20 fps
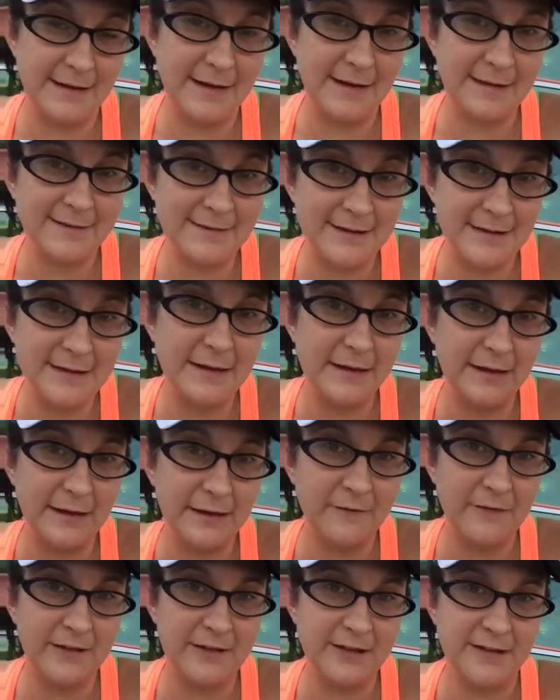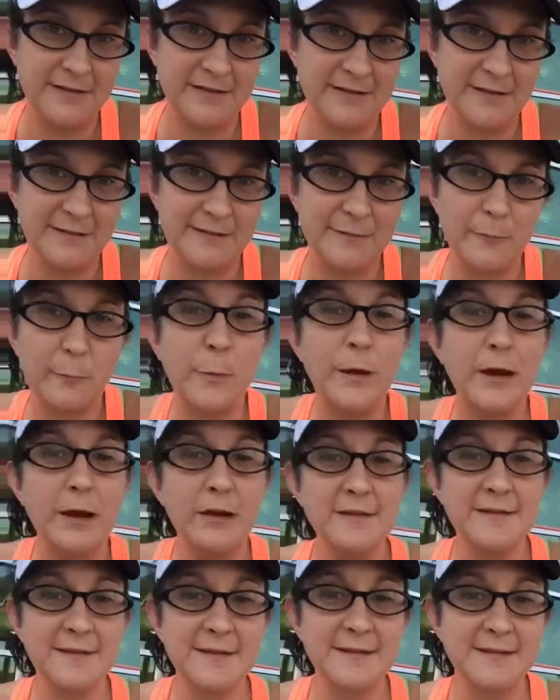extending invitations. We
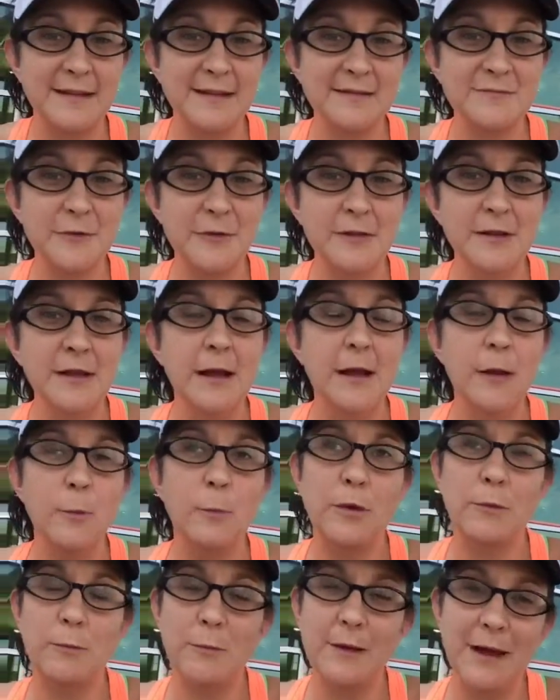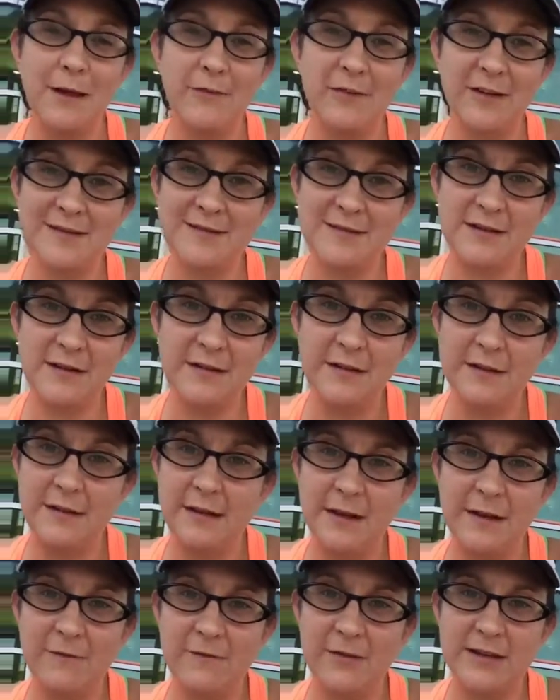are successful when we have extended
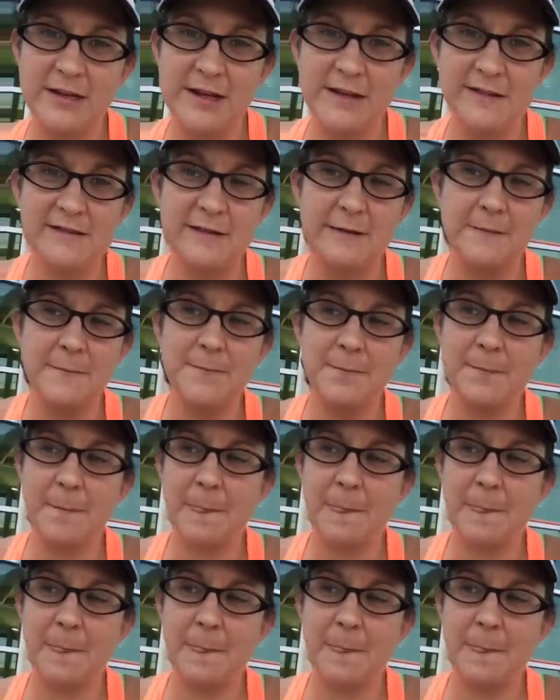an invitation.